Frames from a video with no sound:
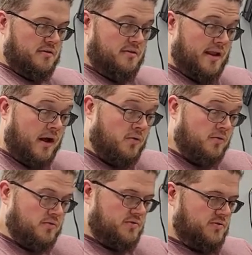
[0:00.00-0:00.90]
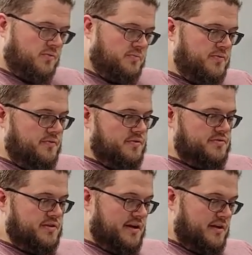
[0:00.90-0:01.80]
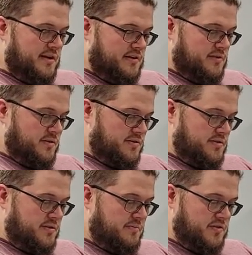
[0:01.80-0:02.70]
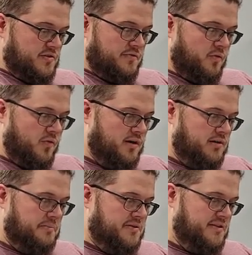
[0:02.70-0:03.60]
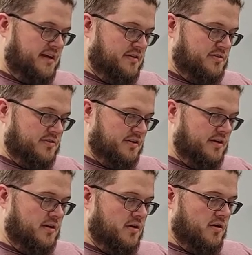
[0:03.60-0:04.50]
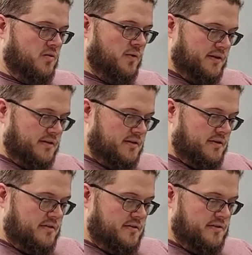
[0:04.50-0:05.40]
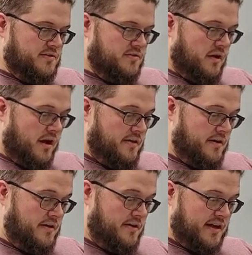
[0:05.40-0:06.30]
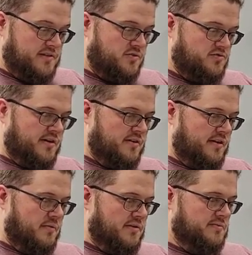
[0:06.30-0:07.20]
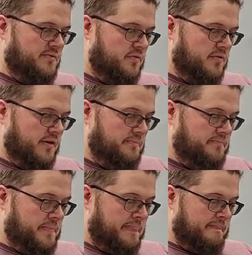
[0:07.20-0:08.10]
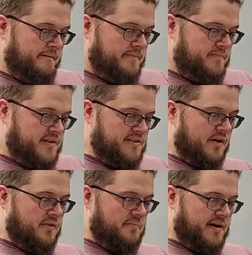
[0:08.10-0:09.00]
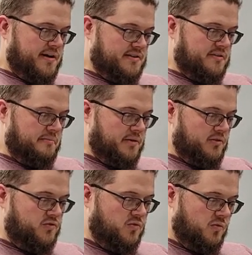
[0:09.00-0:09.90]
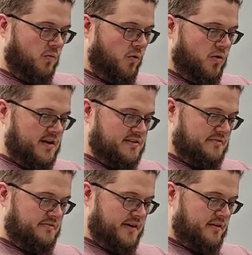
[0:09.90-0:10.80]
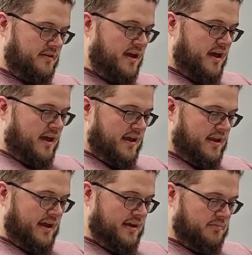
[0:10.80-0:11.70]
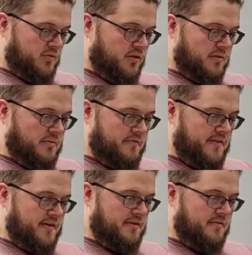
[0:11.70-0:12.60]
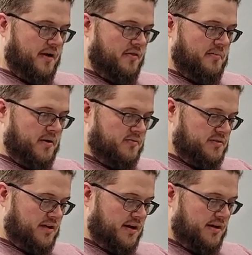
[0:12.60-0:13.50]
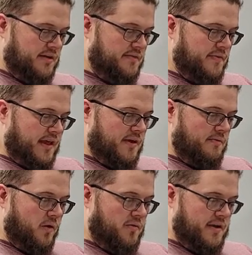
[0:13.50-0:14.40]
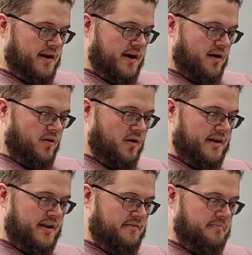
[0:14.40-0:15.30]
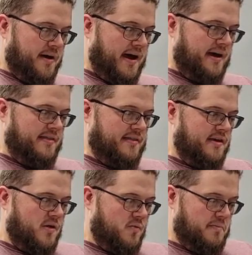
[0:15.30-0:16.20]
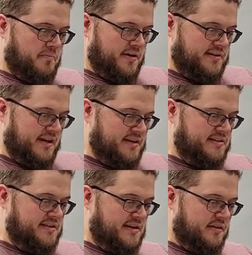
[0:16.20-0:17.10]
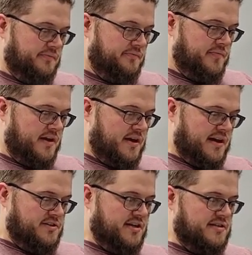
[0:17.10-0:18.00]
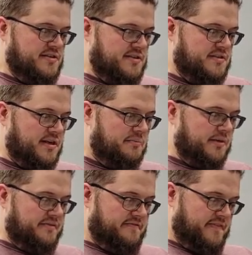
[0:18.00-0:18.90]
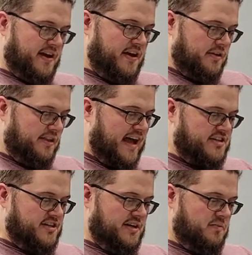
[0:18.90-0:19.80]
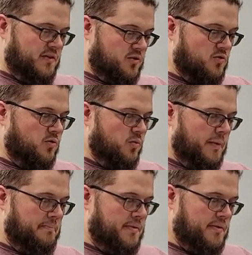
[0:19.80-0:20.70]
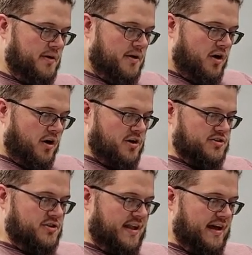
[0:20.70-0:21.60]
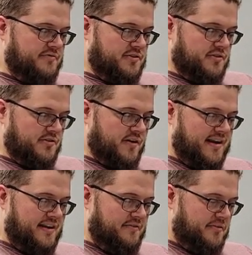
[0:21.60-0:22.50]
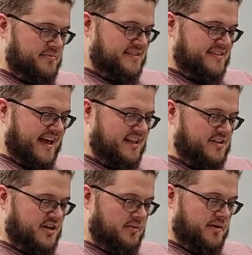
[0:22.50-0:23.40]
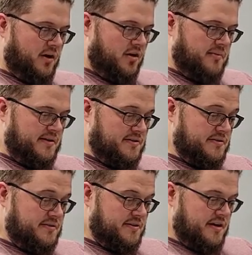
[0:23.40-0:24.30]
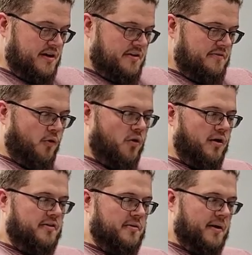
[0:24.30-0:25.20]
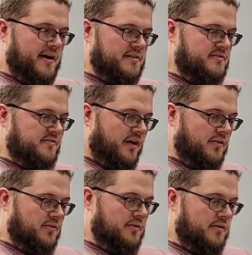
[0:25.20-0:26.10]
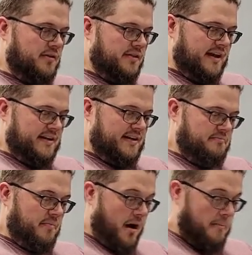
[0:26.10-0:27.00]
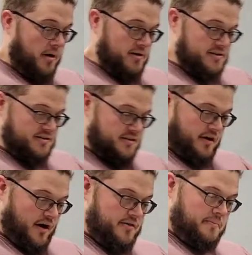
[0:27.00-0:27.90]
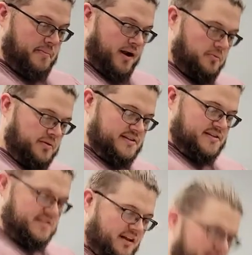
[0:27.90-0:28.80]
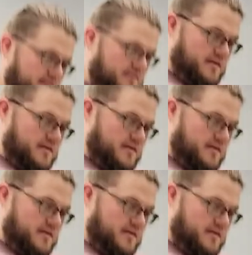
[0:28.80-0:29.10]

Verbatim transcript: Now, Gosol produced a detonator switch, which Jafor held up his hand urgently. Wait, there is no, there, that is no traitor that runs before them. The sound of the bikes built to a roar as a figure in night blue armor veered around the mountainside. He rode the narrow, uneven path with breathtaking skill. He chased the stumbling figure, lashing him with a cruel whip. Harsh laughter grating from his stylish helmet augmitters. Four other bikers followed, lightning marks on their battle plates sullied